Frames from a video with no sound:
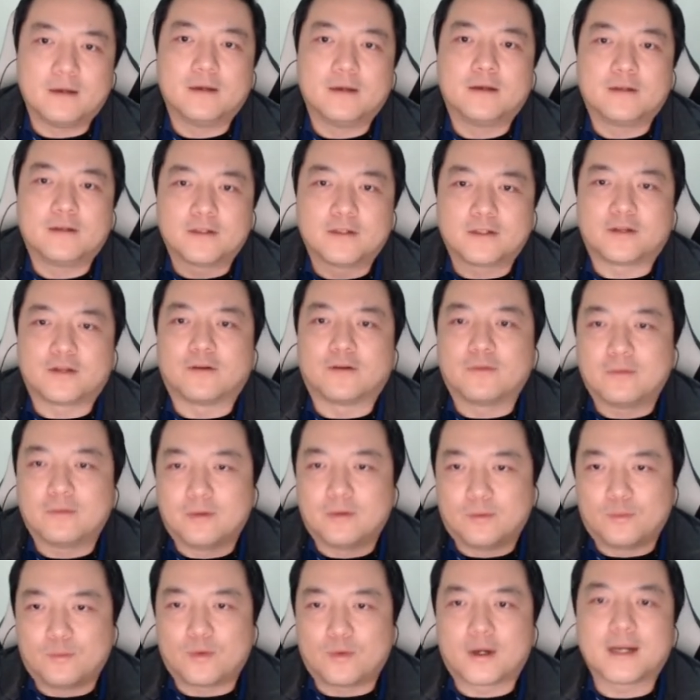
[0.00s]
So
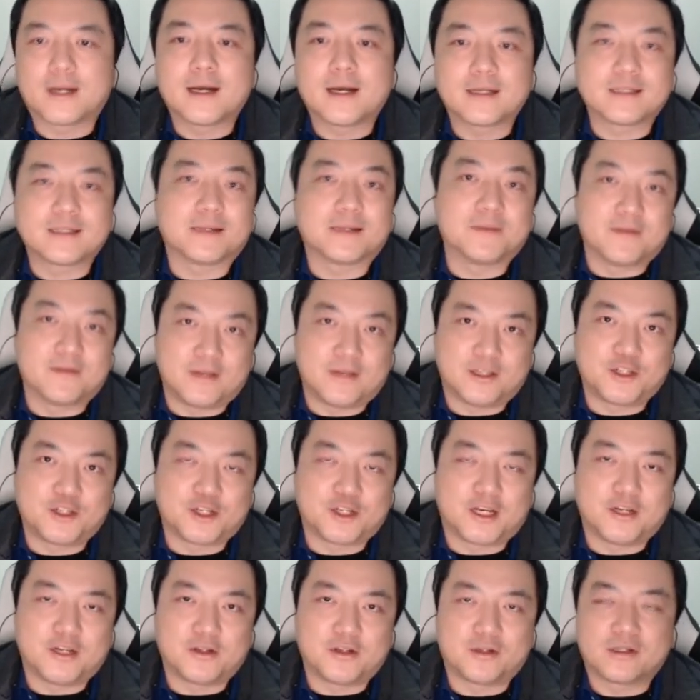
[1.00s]
what are some of these
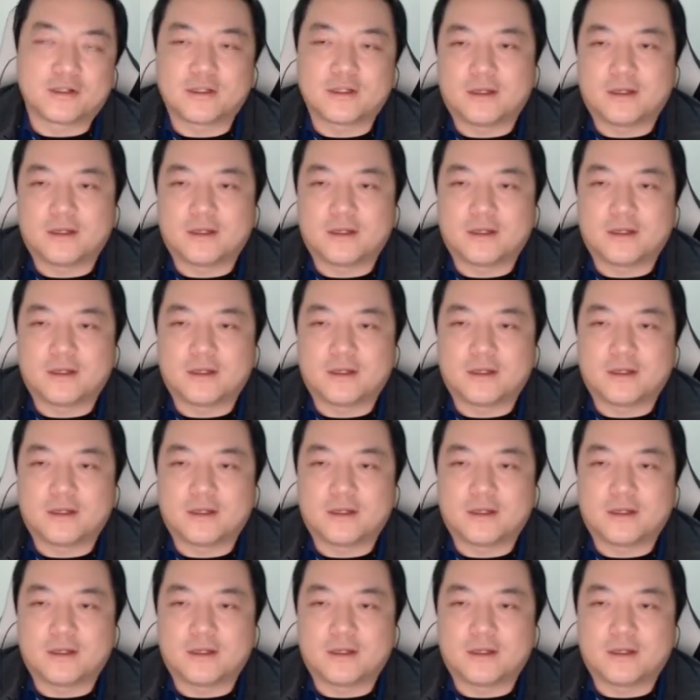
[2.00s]
changes?